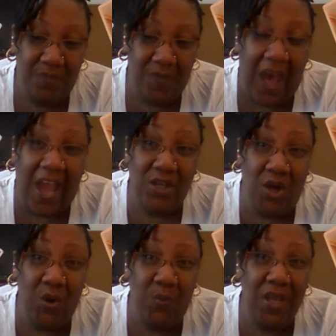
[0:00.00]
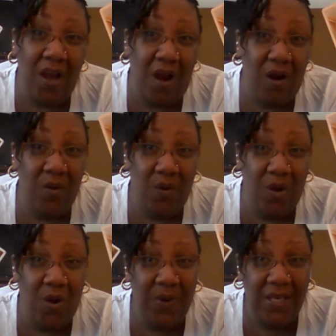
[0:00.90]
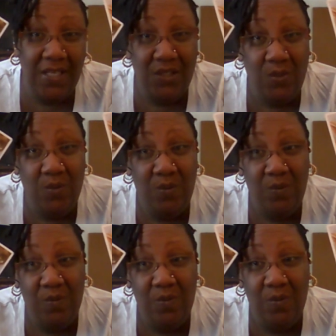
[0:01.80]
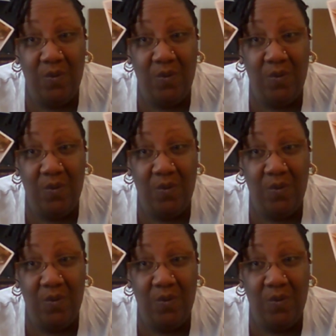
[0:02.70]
I know we are going to go into